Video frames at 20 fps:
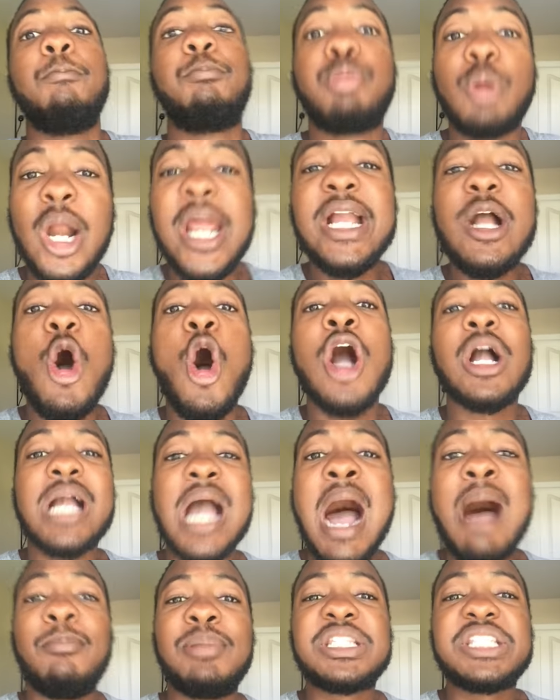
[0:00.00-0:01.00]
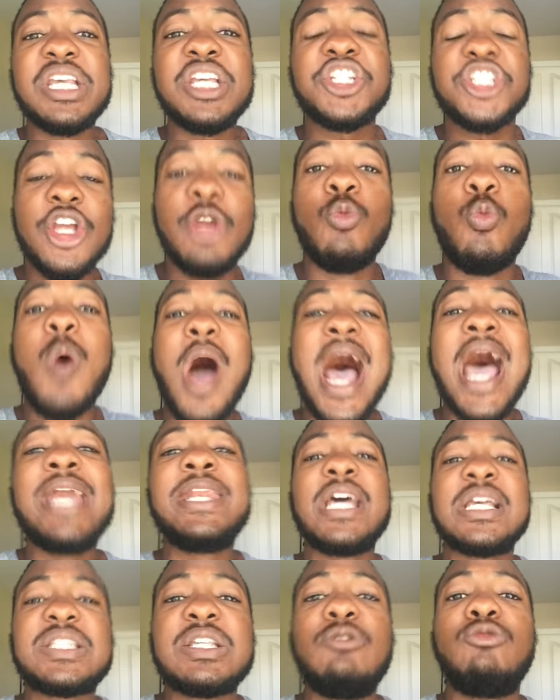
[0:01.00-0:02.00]
bring on competition. Why
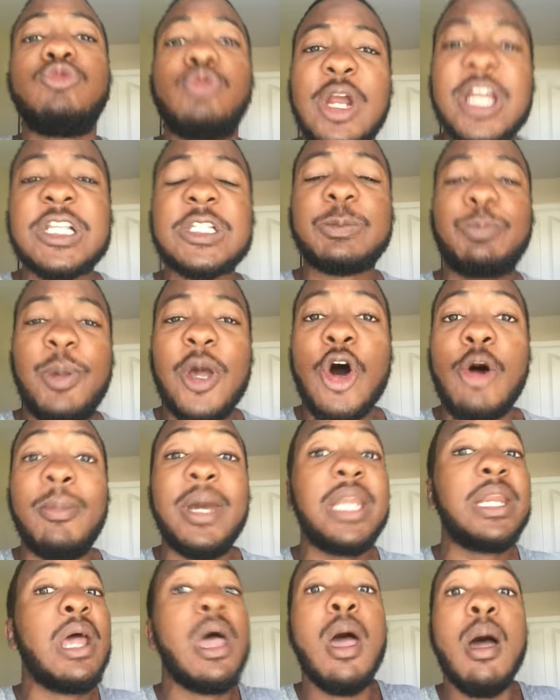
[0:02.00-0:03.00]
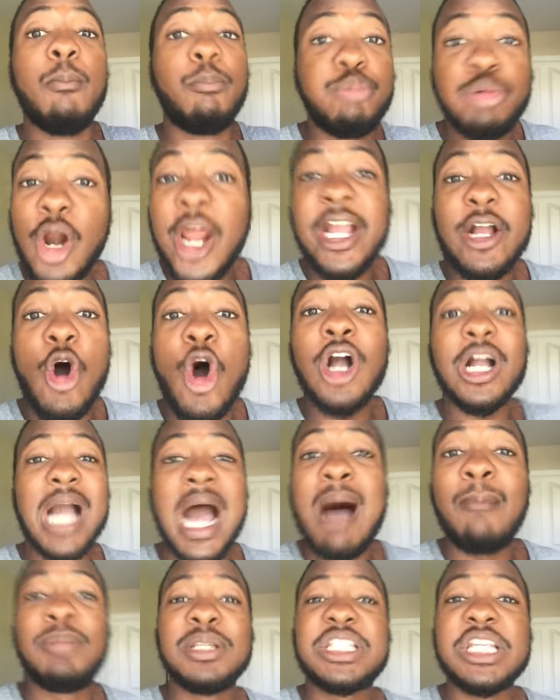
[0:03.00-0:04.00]
doesn't Rick Spielman bring on
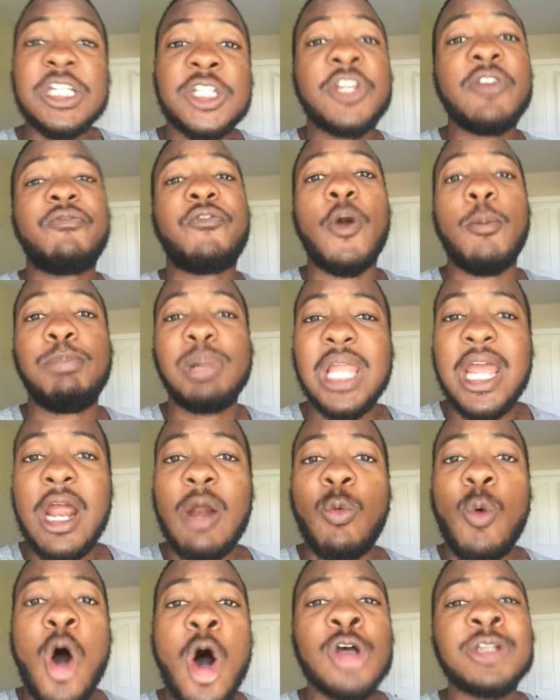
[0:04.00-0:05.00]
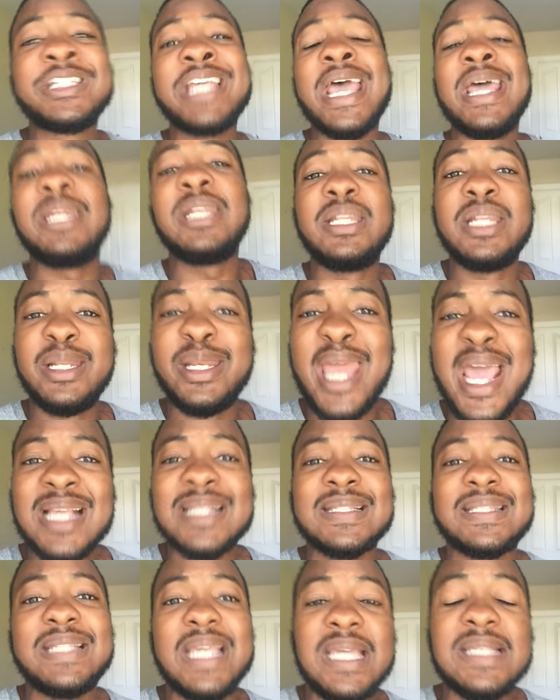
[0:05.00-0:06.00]
competition for Blair Walsh heading in the
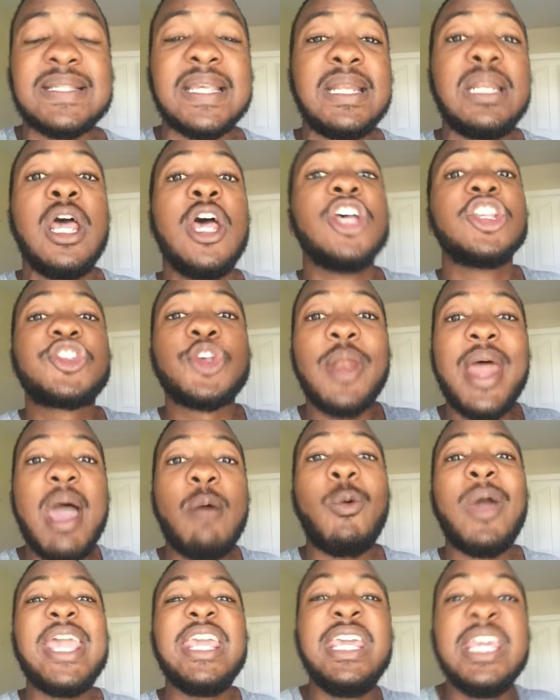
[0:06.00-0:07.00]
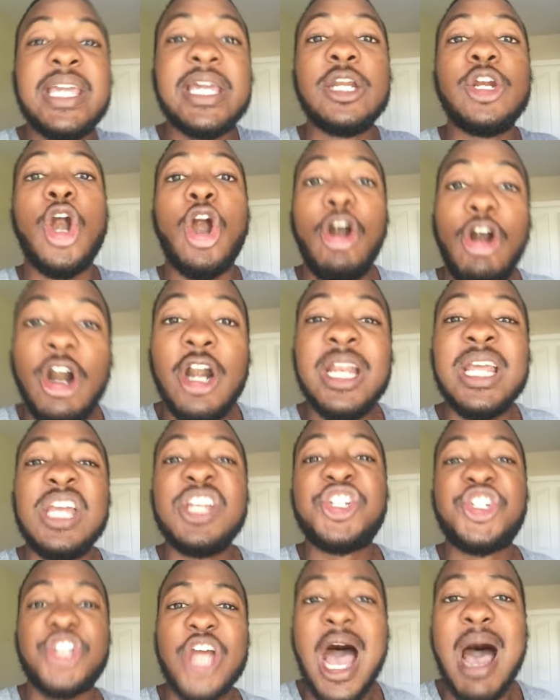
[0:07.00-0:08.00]
next season so that way he can earn
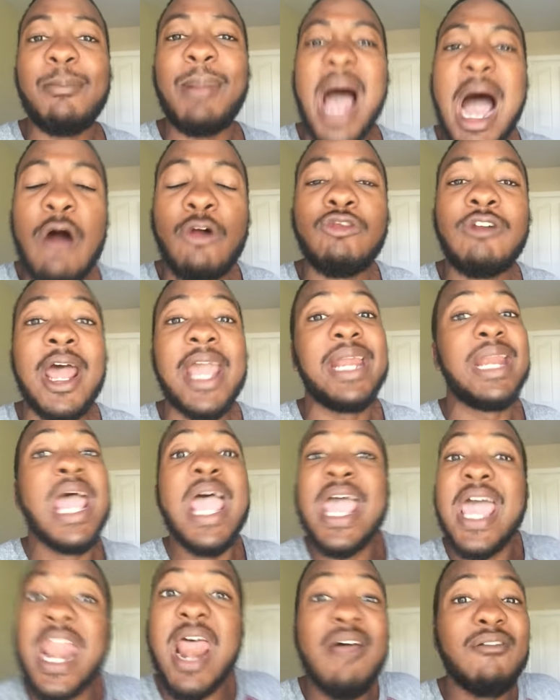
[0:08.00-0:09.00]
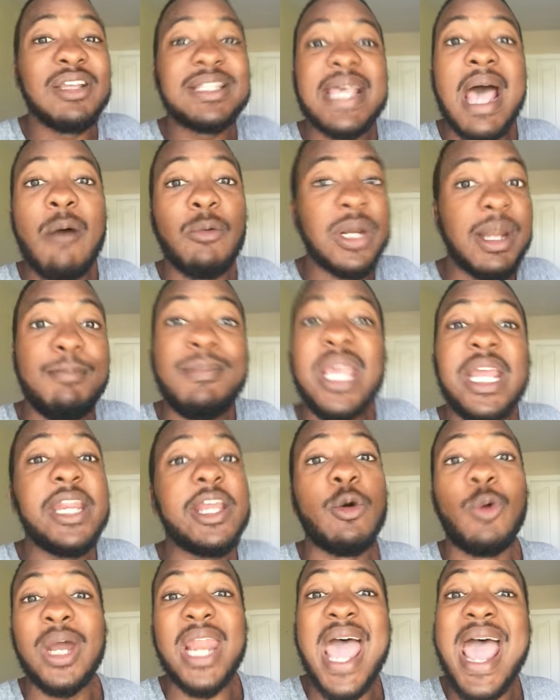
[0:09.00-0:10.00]
his job outright? And every time when the
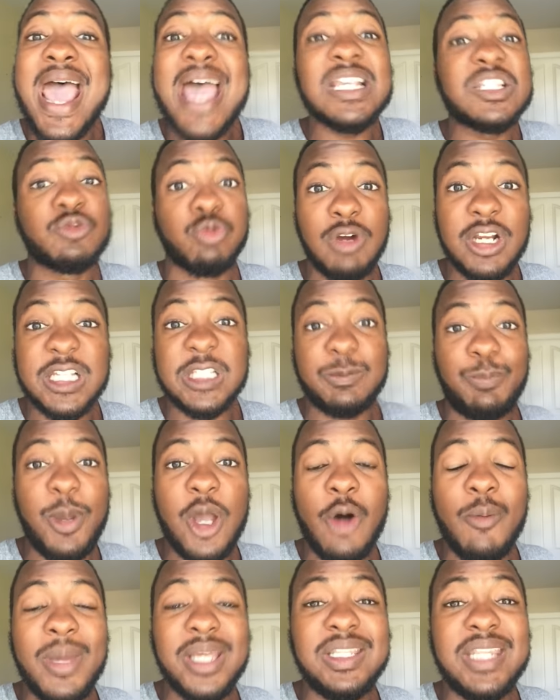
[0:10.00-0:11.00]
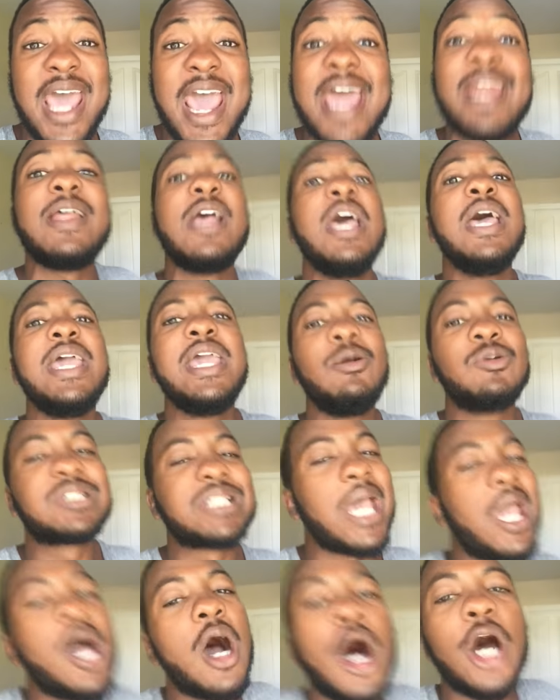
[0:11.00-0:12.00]
media would ask Rick Spielman that, he would
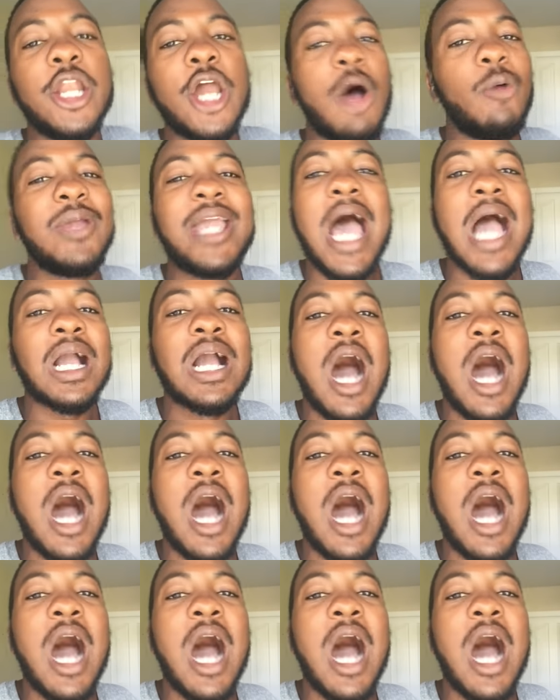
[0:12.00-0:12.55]
say, oh no, we